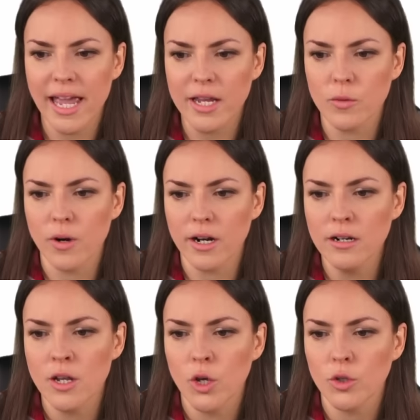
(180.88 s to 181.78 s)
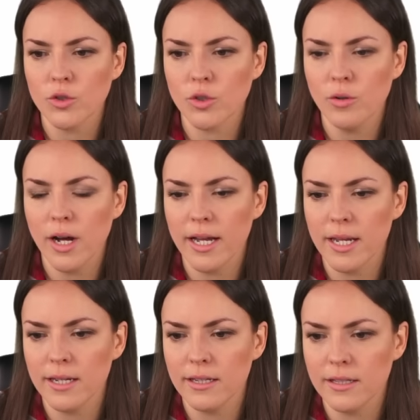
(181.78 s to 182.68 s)
A1. So
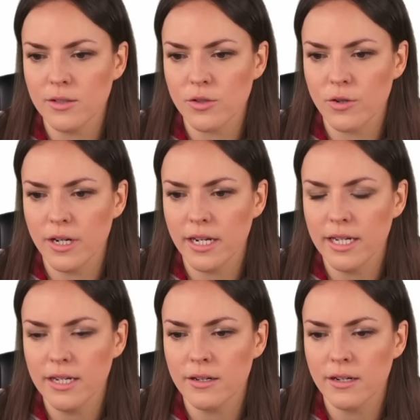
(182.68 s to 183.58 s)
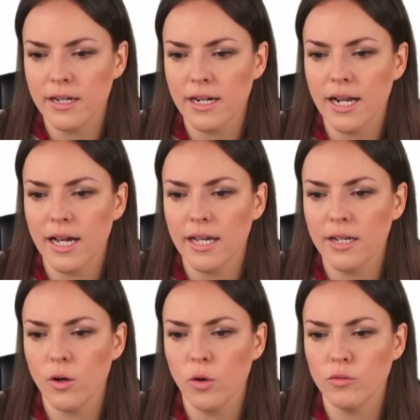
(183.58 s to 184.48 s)
I inserted here
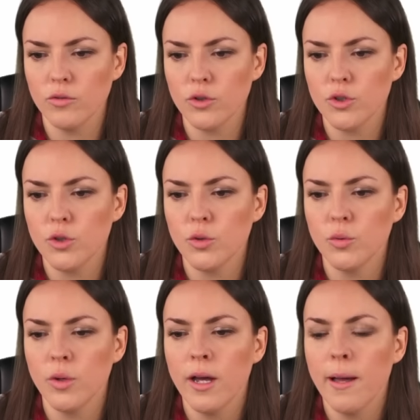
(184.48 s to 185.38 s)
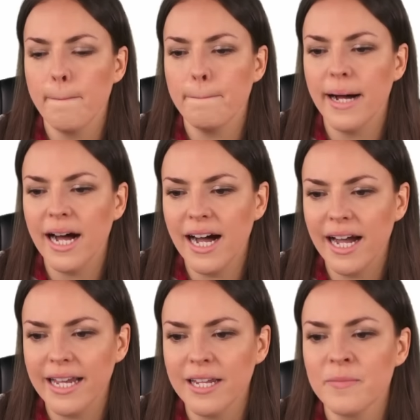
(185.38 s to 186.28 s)
9 over 2
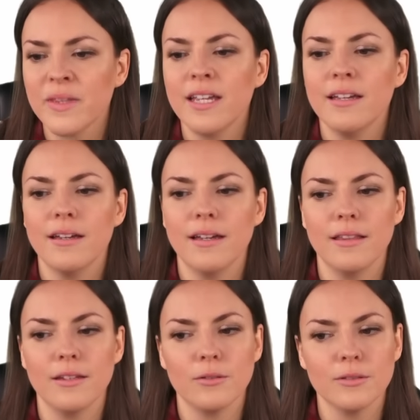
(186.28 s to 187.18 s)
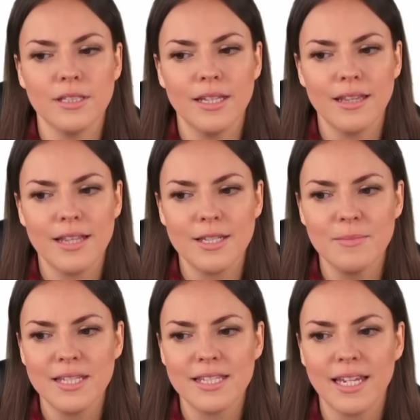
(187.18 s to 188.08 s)
pi. And the only thing that's
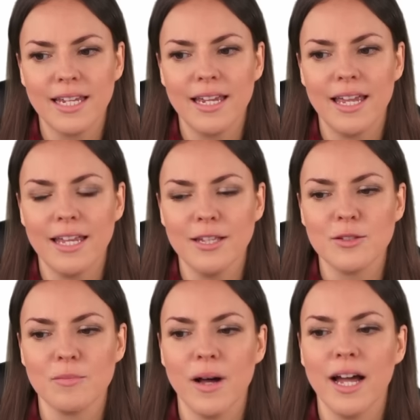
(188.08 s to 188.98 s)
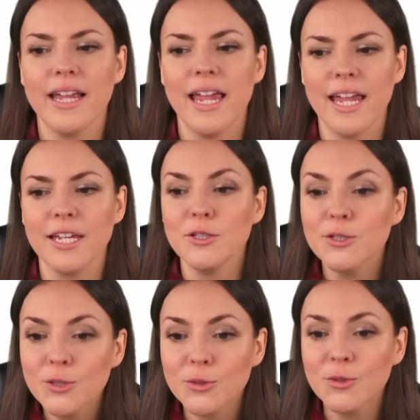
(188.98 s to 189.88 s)
missing is my
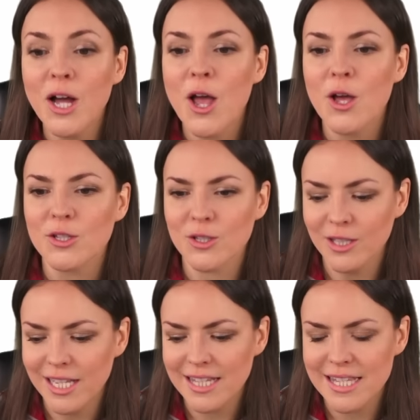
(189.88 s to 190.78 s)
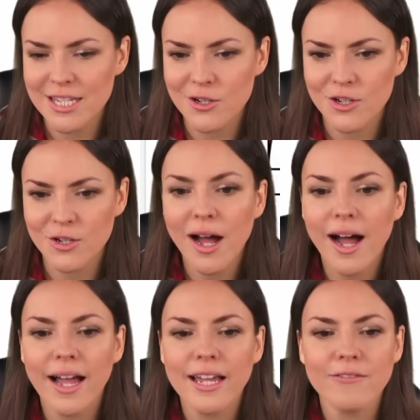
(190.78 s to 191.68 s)
A2. So let's
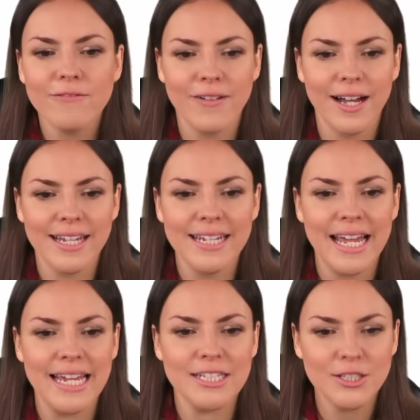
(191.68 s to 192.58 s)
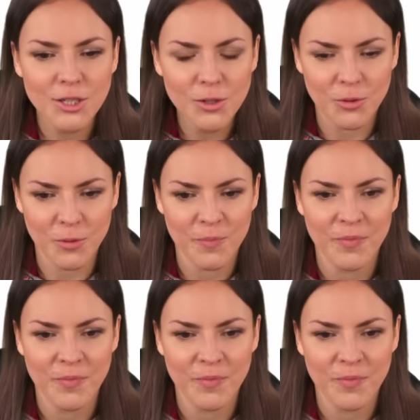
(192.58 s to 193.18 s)
try and find A2.